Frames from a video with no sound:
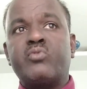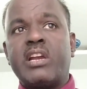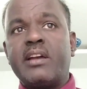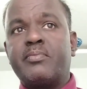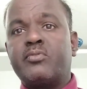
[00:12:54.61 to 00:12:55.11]
We
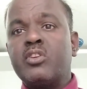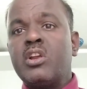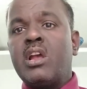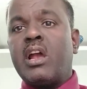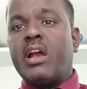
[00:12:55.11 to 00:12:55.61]

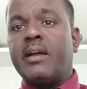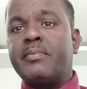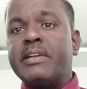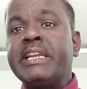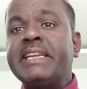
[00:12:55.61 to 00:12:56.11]
have
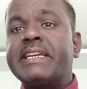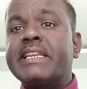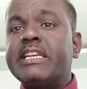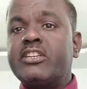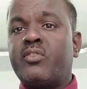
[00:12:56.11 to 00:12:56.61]

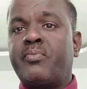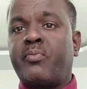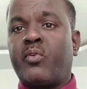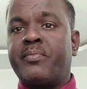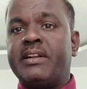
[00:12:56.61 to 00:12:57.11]
increase of
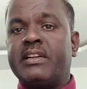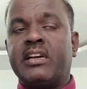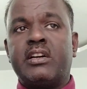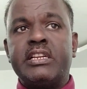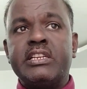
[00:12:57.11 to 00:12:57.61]

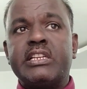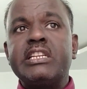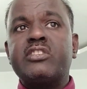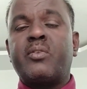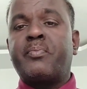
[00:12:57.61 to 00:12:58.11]

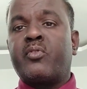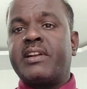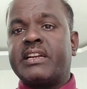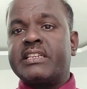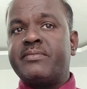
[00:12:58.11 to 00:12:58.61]

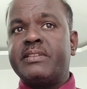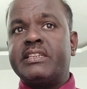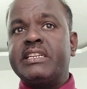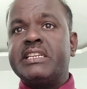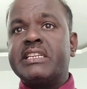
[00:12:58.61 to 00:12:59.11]

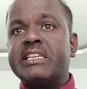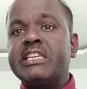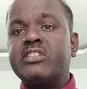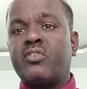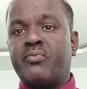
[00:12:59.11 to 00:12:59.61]
productivity,
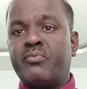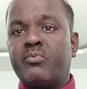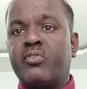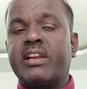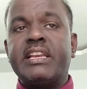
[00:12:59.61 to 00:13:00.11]
increase of
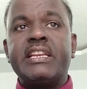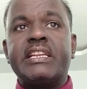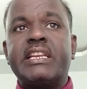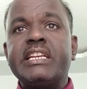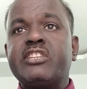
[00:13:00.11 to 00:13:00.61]
moral,
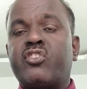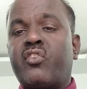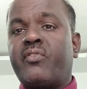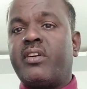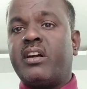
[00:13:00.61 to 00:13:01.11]
increase
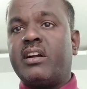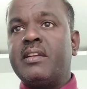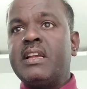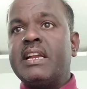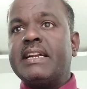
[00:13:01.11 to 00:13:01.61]
of
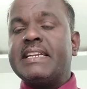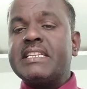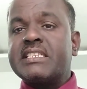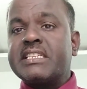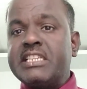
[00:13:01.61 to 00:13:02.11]

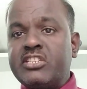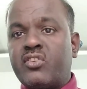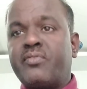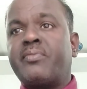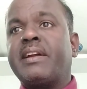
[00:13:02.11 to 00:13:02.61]
decrease
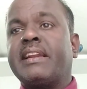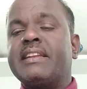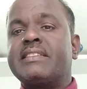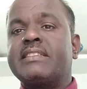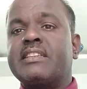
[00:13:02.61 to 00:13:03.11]
of
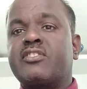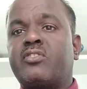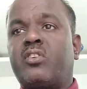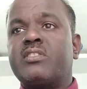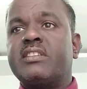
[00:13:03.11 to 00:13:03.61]
financial
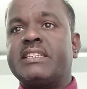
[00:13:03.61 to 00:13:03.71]
cost.